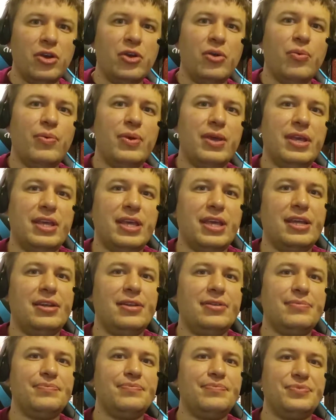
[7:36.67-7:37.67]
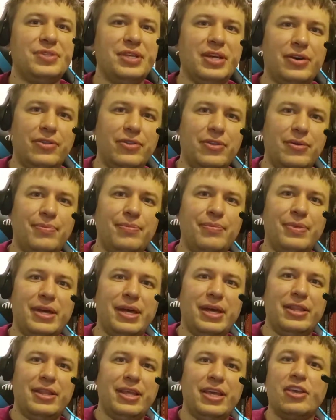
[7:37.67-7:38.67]
We can tell them
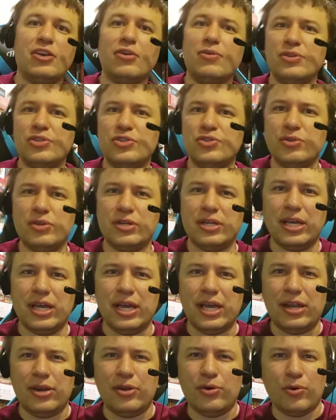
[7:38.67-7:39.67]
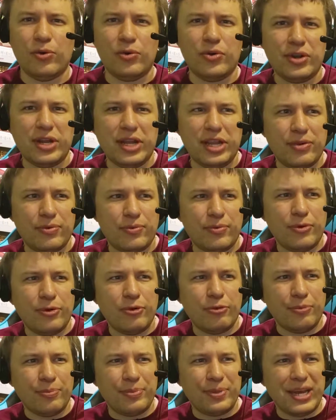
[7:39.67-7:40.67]
that they go into an ornate
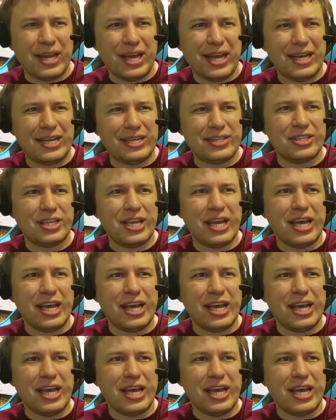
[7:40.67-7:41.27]
room that has